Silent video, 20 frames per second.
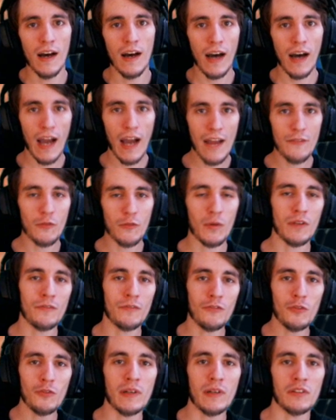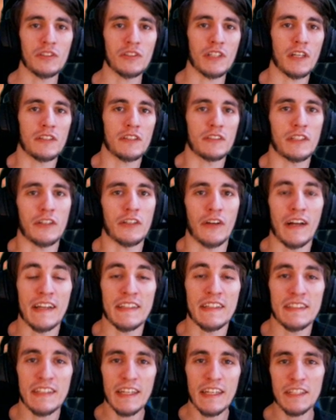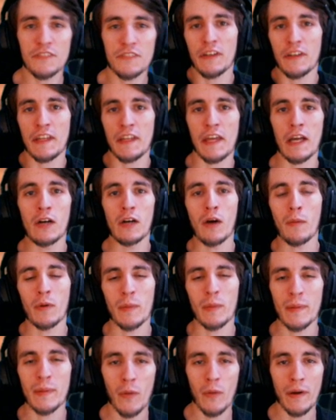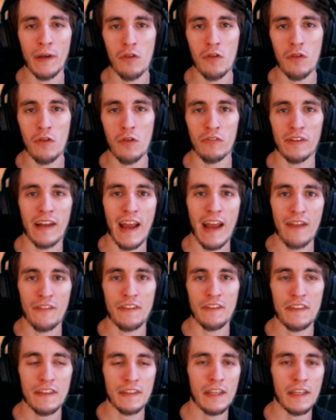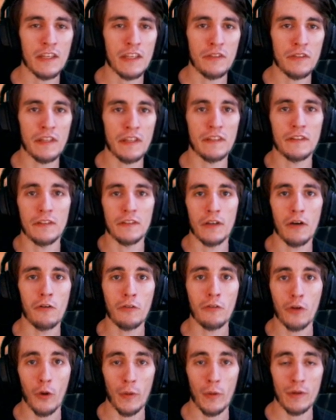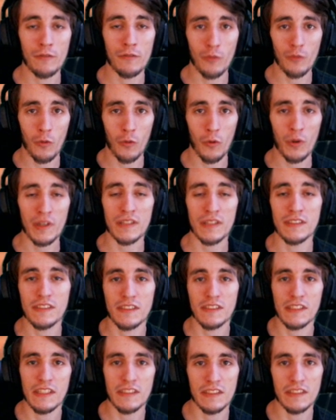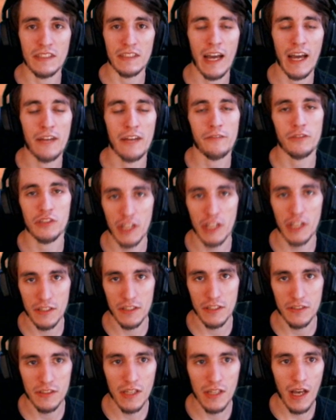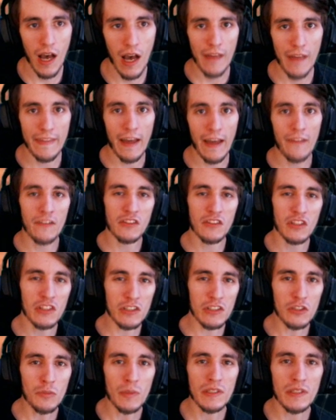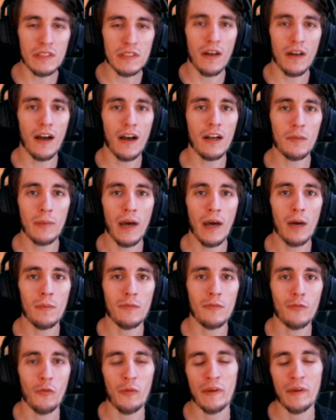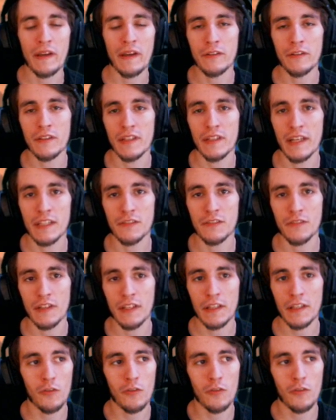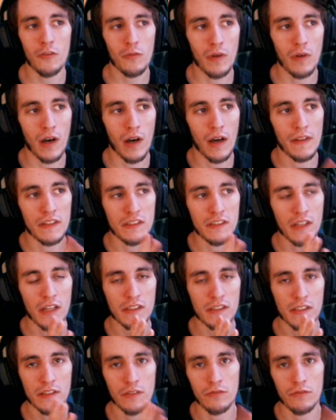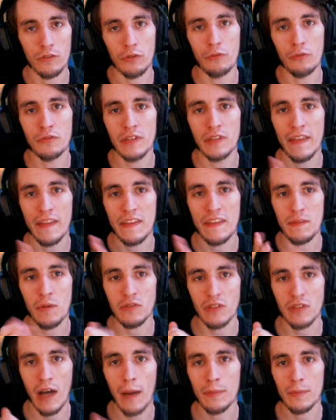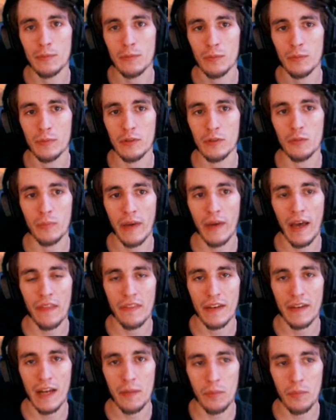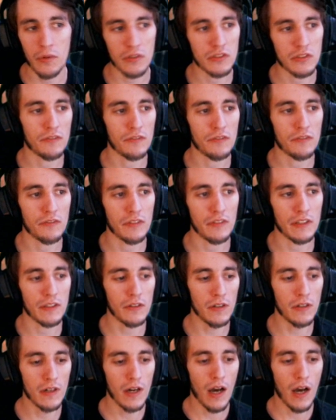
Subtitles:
Hi everyone, Full Metal Jayce here, and in today's video, I'm going to be going over everything that you need to know going forward into Season 9 for Jayce. Now, there's a little bit to talk about before we get into today's video, discussing the runes and the most optimal build path that I personally feel.